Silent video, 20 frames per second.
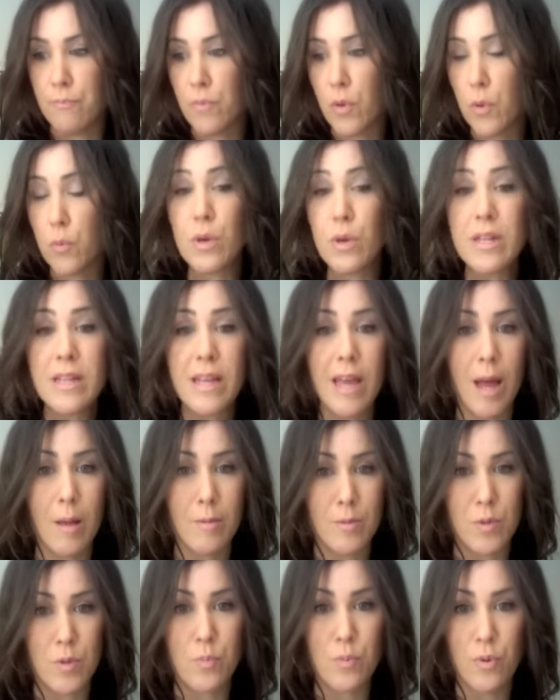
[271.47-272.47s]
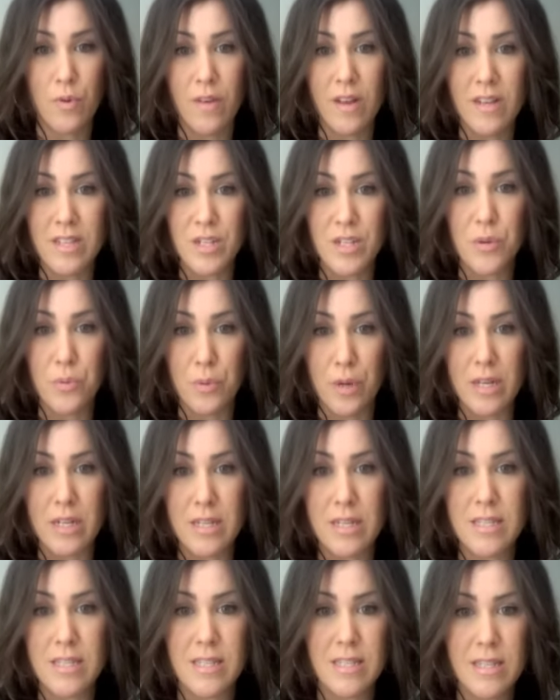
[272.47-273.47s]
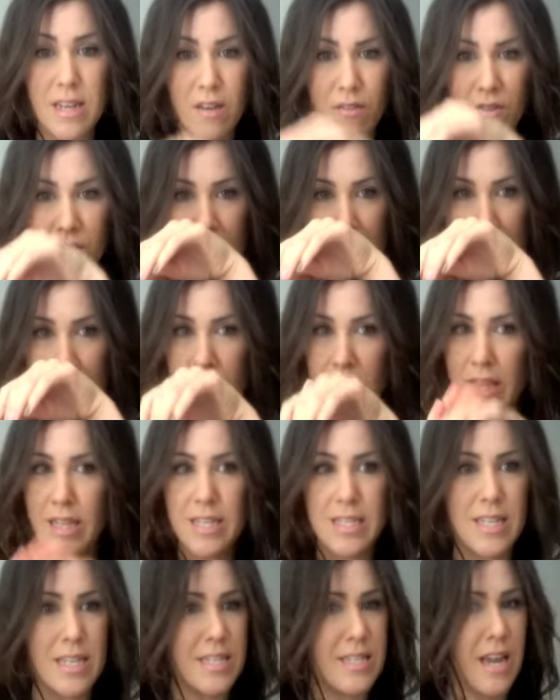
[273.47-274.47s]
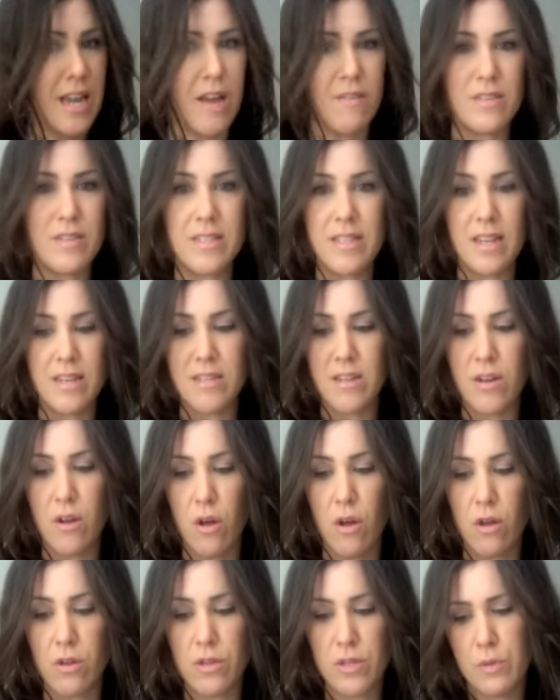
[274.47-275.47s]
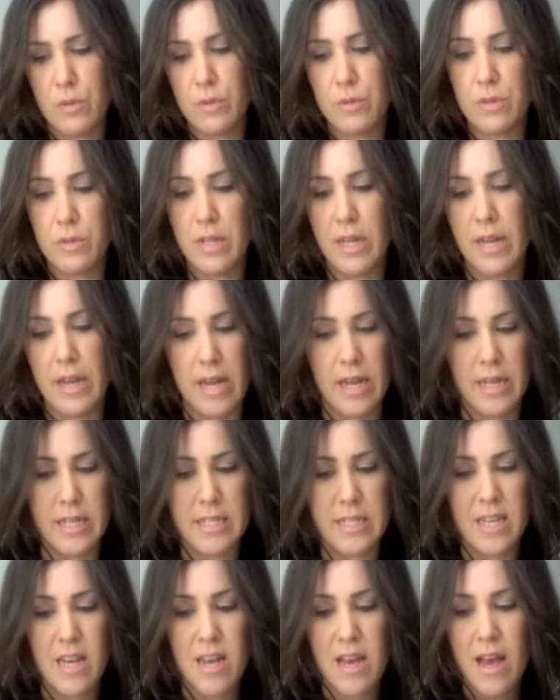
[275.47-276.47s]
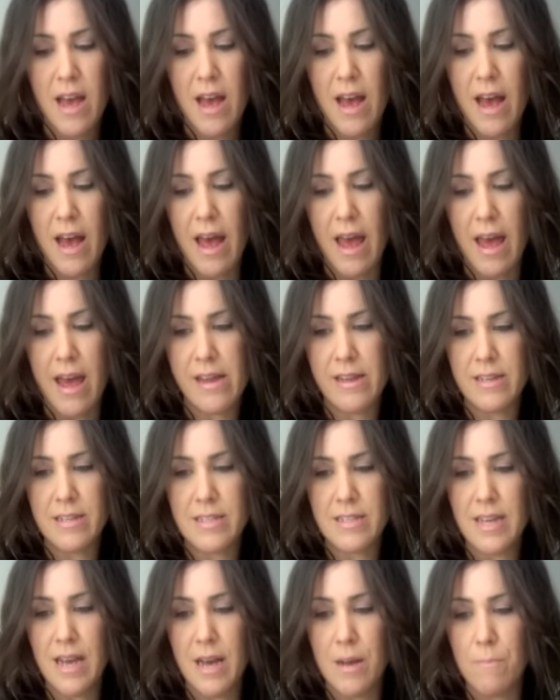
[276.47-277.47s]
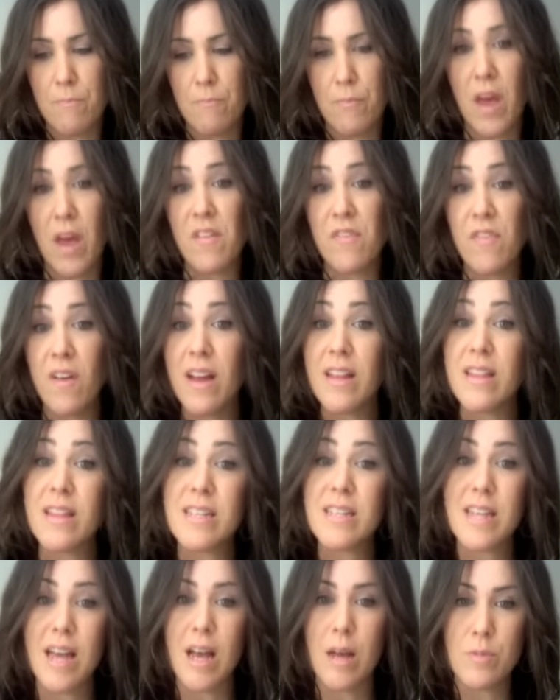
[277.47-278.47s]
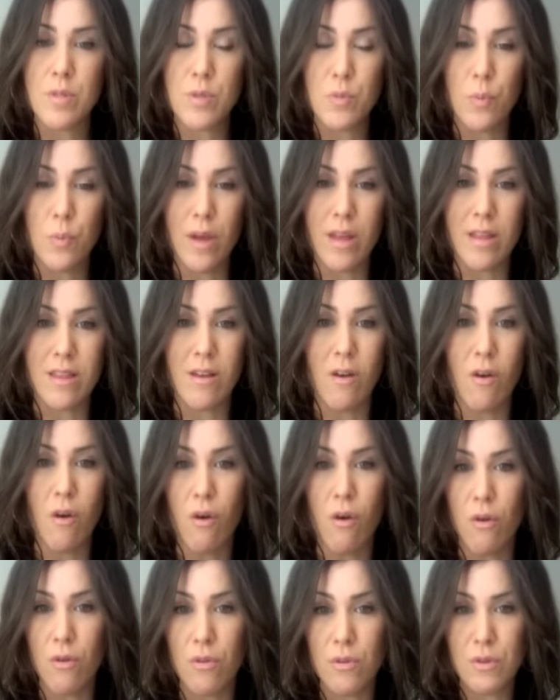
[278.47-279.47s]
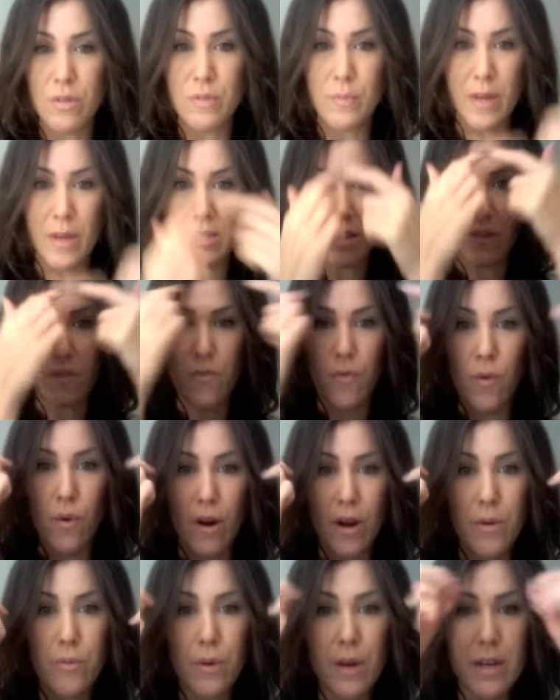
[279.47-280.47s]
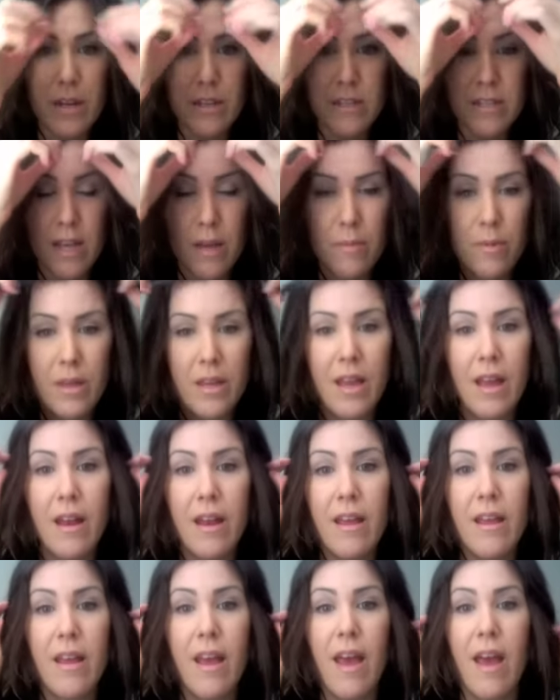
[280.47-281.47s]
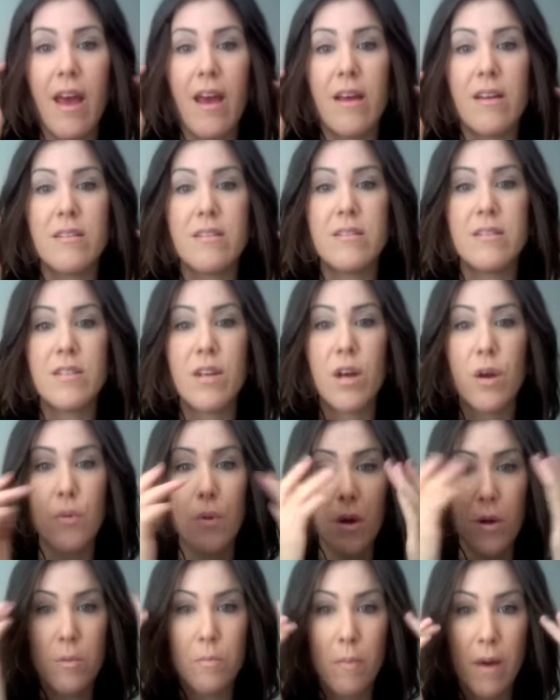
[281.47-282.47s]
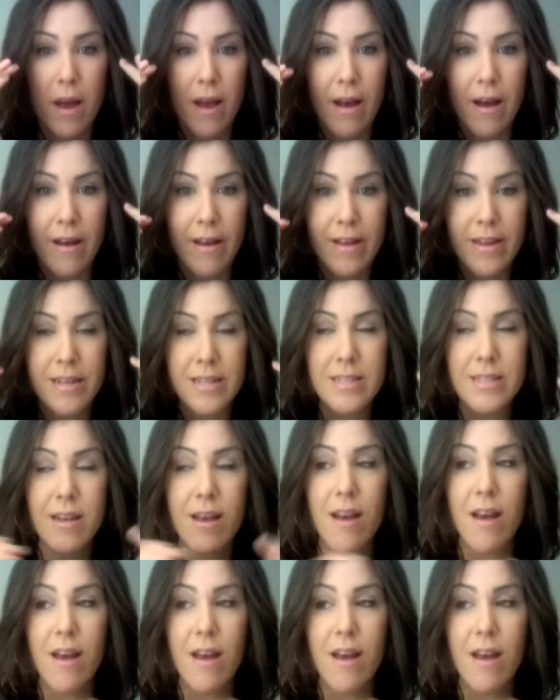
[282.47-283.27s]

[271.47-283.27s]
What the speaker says: really helps with preventing wrinkles and stuff. This doesn't have a scent at all, so it's really nice. And I find this helps with all those pesky forehead wrinkles I've been getting and around my eyes.